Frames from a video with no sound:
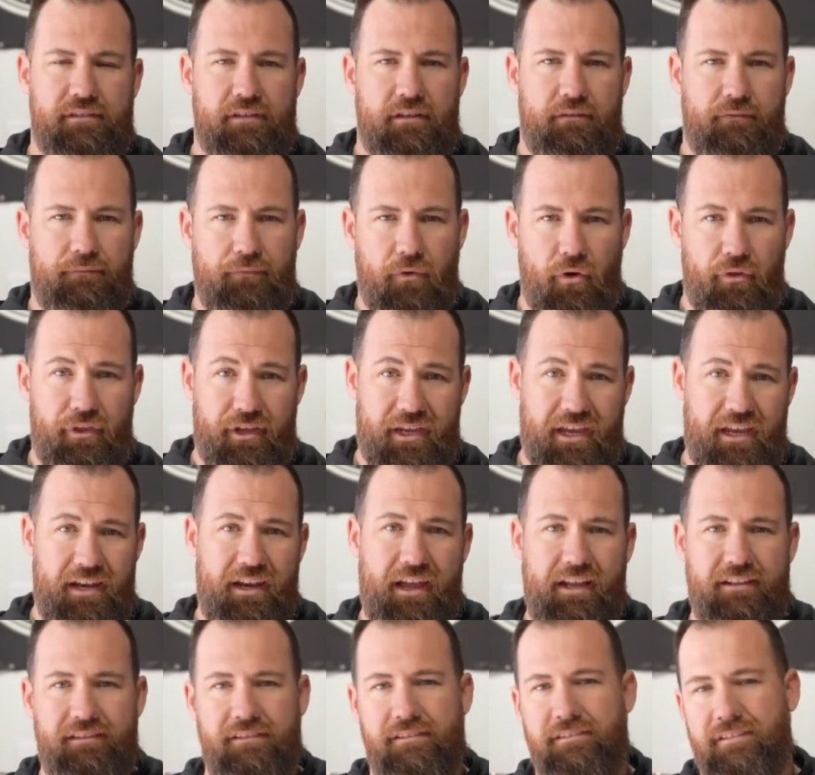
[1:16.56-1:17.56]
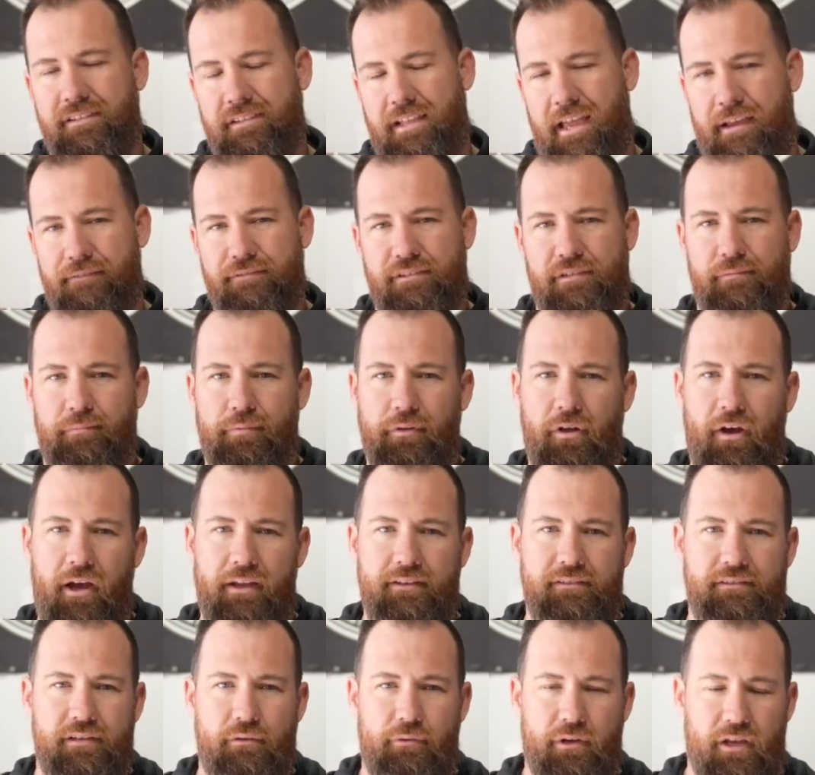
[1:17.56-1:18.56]
for the connectors that they've
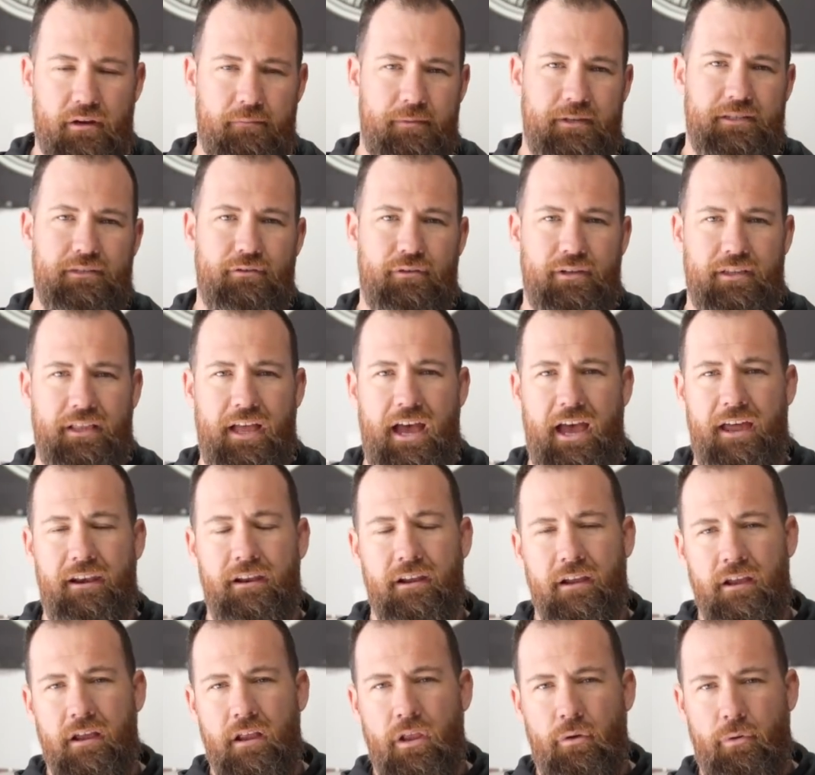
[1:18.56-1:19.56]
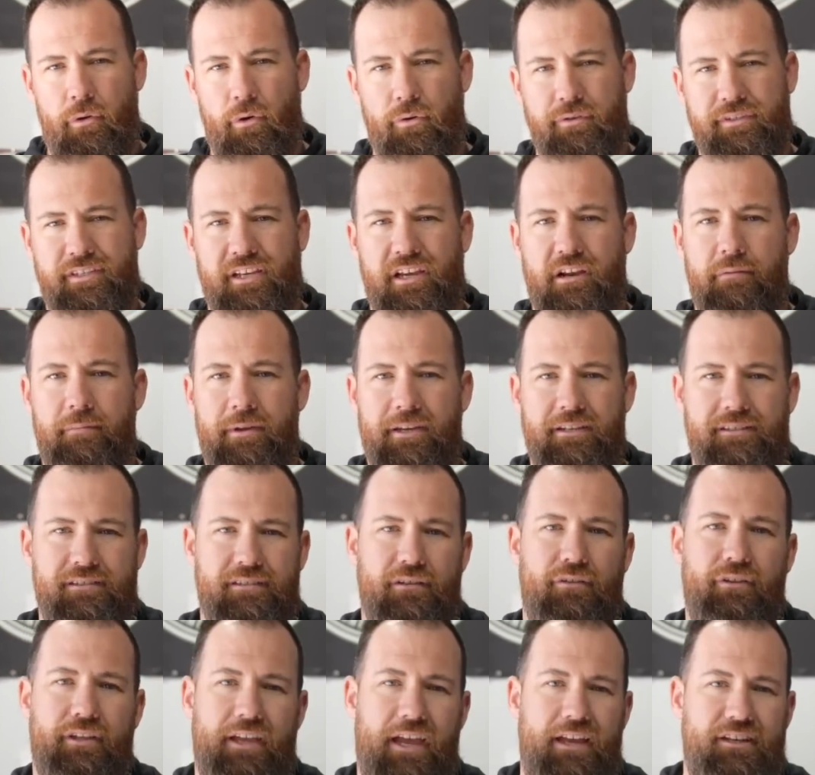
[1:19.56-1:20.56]
supplied. So we're going to be doing that. We're also going to be
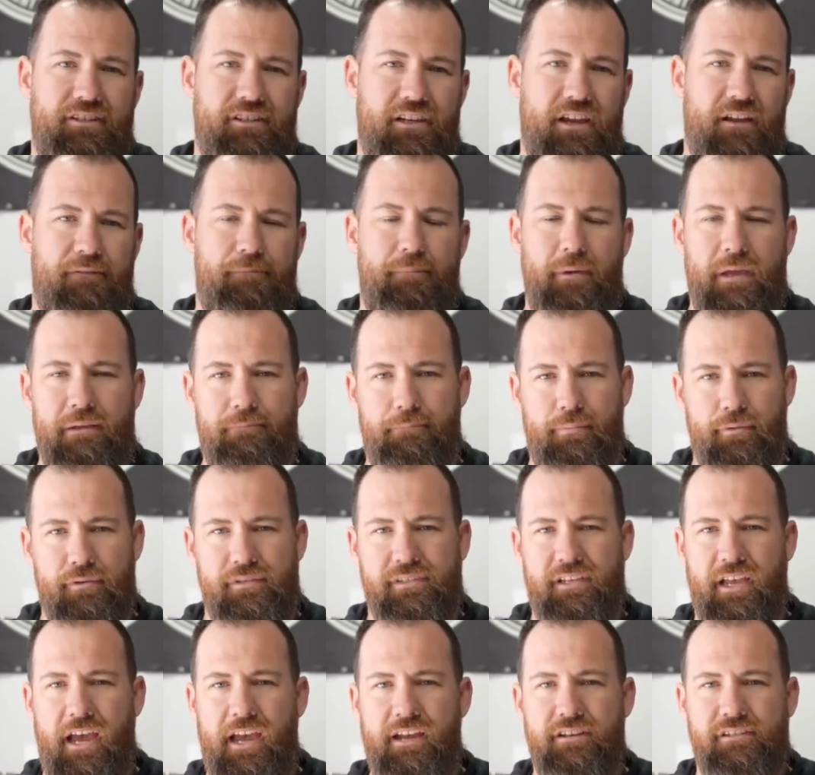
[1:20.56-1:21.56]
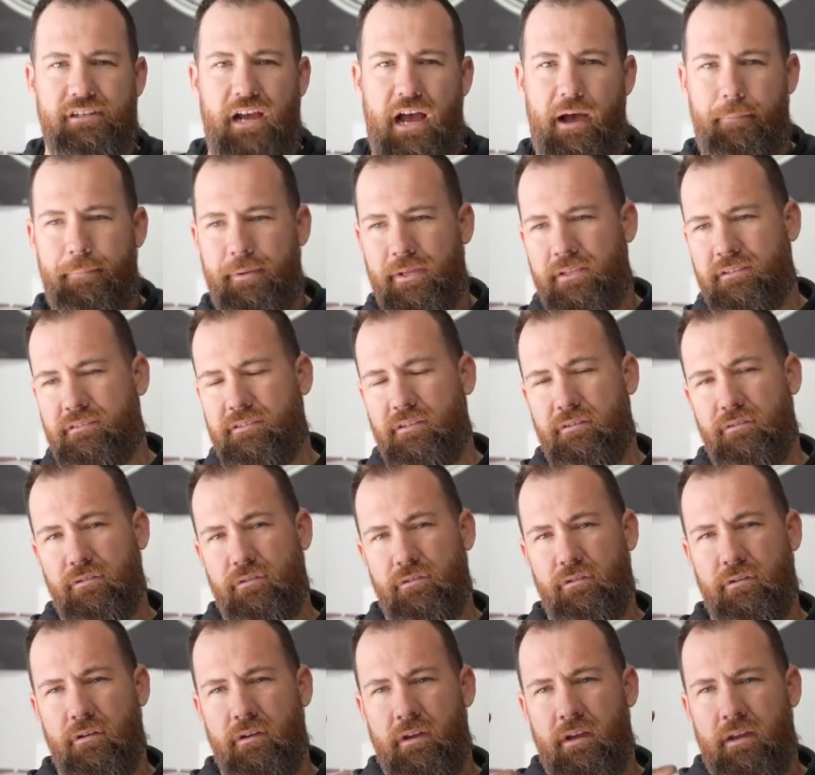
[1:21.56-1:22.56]
installing a GFB boost gauge up
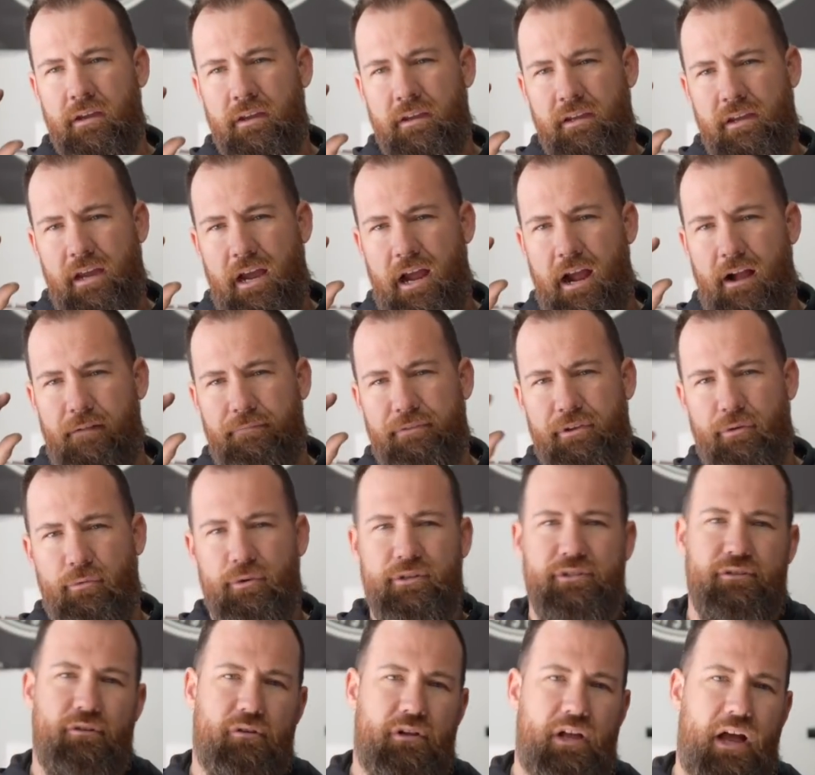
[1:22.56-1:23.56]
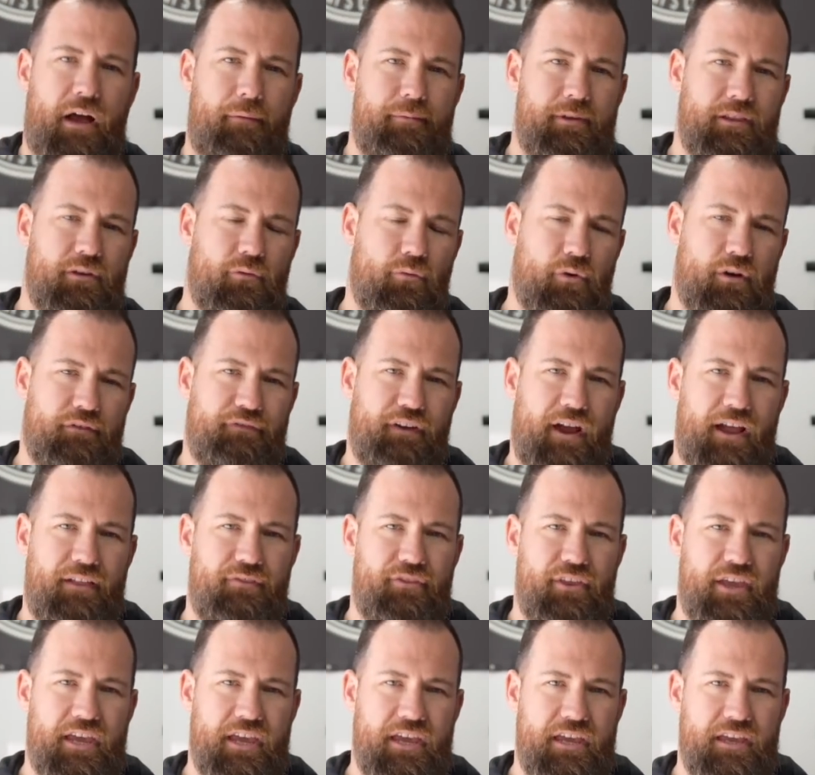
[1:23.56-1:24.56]
into the original cubby that would have
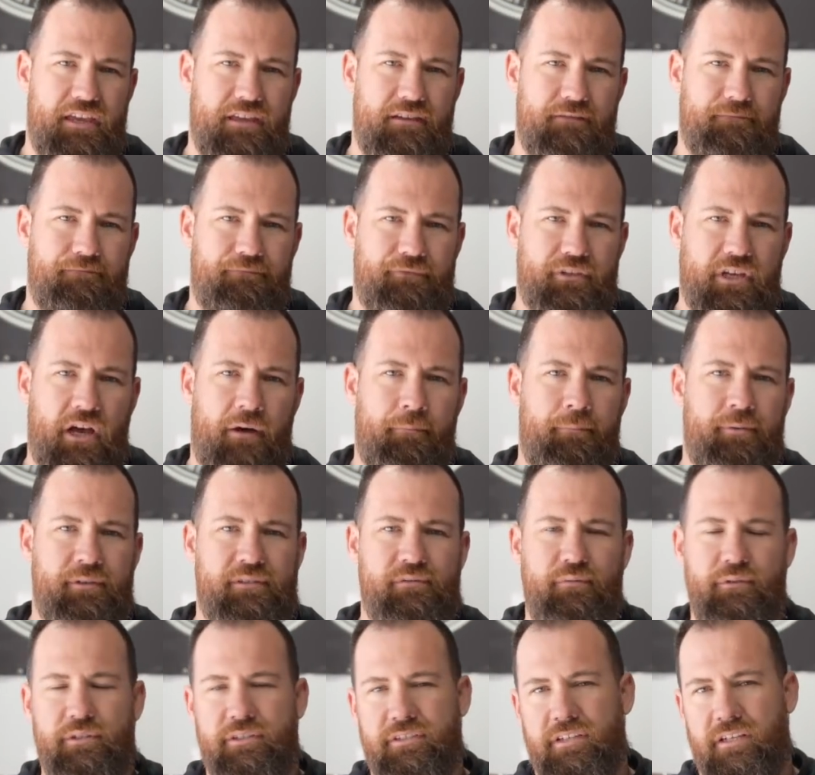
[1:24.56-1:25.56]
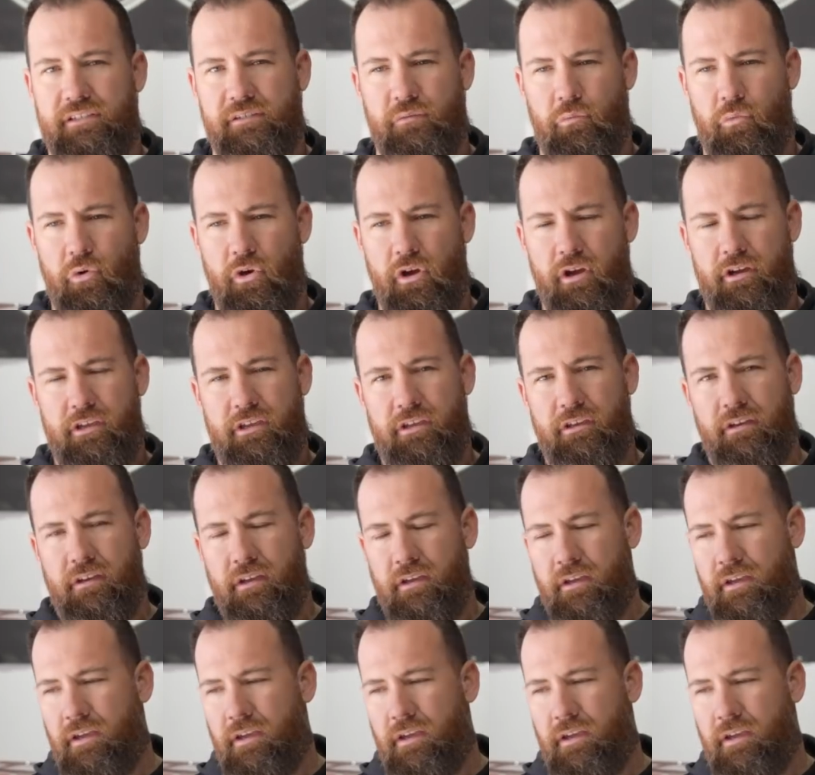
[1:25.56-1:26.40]
had the compass, which doesn't work.